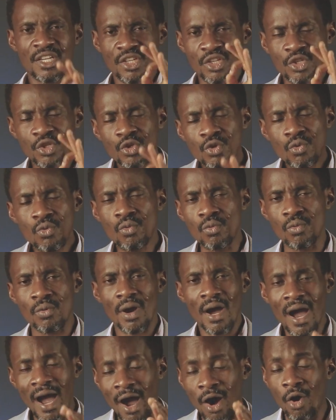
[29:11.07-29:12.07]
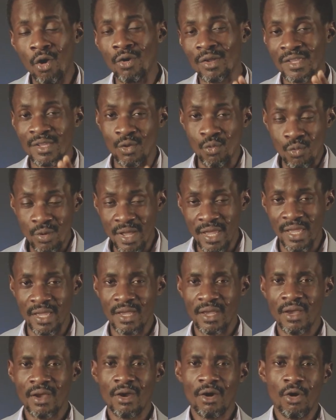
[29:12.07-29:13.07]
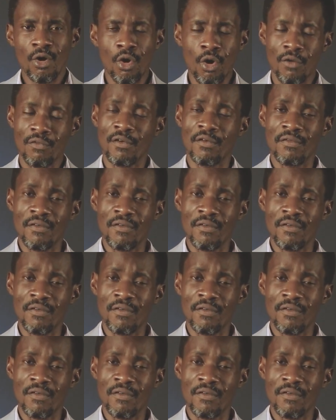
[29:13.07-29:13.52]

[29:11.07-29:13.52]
you are on the way of